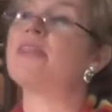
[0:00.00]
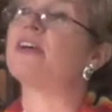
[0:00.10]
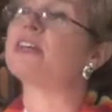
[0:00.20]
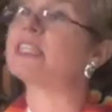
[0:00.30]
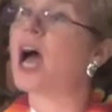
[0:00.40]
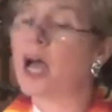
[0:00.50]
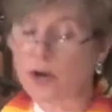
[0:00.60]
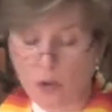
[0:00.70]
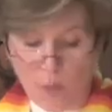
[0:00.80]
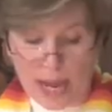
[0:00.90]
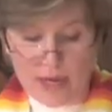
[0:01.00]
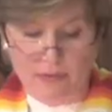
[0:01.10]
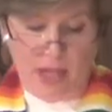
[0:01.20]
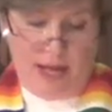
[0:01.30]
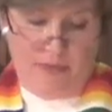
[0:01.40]
their entire way
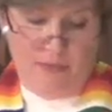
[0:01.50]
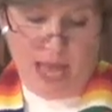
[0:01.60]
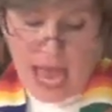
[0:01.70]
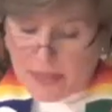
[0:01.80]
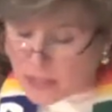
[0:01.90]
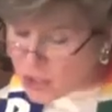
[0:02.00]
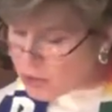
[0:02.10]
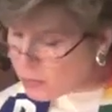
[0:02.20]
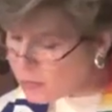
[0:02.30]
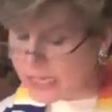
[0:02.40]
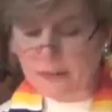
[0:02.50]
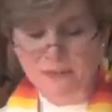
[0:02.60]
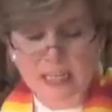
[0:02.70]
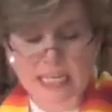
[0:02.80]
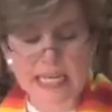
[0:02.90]
of life. And the Jews were sent
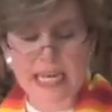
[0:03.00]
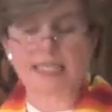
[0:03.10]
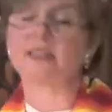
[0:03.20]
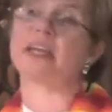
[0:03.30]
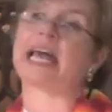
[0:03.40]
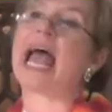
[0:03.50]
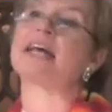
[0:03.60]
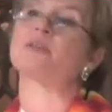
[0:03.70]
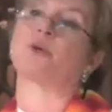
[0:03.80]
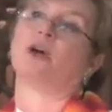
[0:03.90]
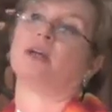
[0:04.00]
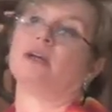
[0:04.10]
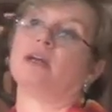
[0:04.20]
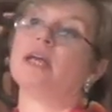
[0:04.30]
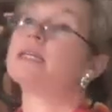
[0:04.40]
fleeing into the diaspora,
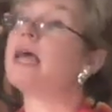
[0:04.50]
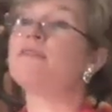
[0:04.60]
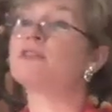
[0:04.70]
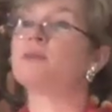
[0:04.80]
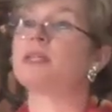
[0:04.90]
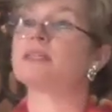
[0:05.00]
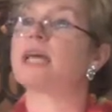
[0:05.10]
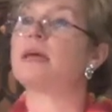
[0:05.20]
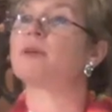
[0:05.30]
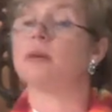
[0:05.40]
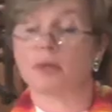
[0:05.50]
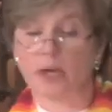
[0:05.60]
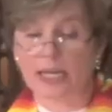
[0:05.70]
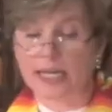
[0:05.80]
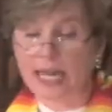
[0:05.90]
never to be the same
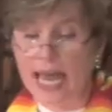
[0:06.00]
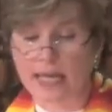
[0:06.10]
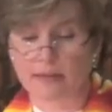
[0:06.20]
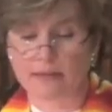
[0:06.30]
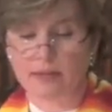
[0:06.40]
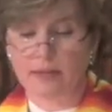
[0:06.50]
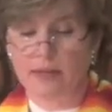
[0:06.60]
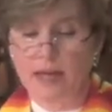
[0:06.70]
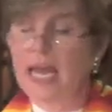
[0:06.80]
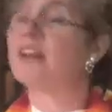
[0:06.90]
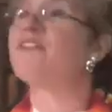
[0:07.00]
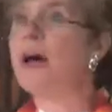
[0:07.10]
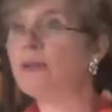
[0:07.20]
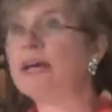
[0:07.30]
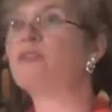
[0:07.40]
community again. It
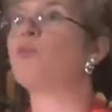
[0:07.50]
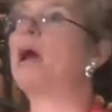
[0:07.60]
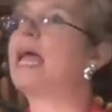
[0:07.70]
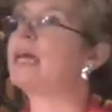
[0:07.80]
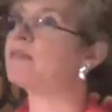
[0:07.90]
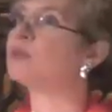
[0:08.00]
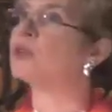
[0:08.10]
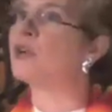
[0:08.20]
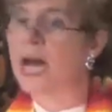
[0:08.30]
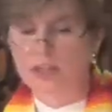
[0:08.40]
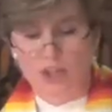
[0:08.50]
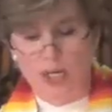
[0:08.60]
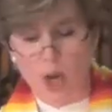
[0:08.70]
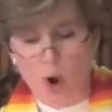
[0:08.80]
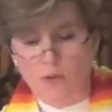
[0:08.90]
felt like the waves were
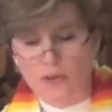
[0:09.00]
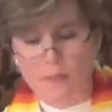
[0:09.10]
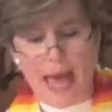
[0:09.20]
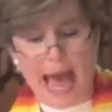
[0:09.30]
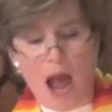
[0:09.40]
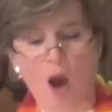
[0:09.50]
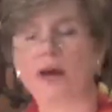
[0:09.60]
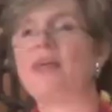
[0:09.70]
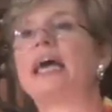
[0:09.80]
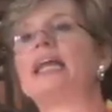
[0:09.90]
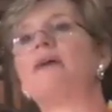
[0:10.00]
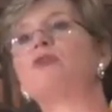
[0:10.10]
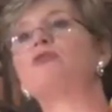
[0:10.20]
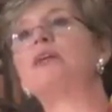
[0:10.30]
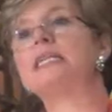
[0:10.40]
crashing over the bow, and they had
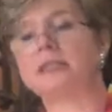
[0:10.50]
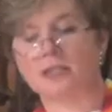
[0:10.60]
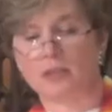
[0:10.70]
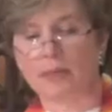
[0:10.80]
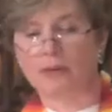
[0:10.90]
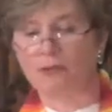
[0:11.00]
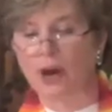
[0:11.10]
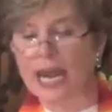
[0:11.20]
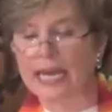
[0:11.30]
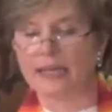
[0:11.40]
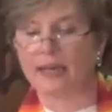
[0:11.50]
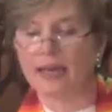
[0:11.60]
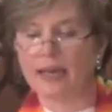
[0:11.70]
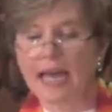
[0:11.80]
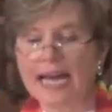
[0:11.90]
every reason to be afraid
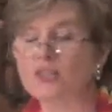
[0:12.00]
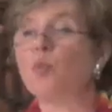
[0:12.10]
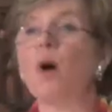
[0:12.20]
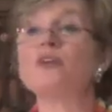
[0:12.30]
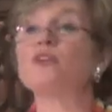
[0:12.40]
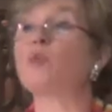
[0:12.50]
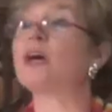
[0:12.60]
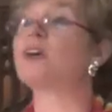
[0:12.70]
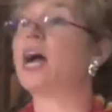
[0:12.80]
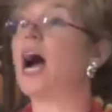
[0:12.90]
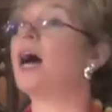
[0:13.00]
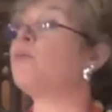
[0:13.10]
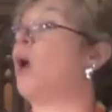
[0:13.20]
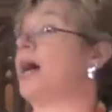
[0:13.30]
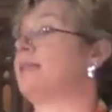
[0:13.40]
and to wonder where
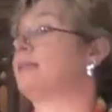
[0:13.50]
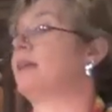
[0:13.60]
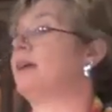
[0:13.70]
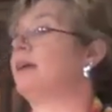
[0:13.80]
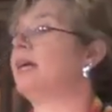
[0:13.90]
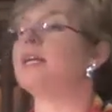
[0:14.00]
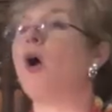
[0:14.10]
God was in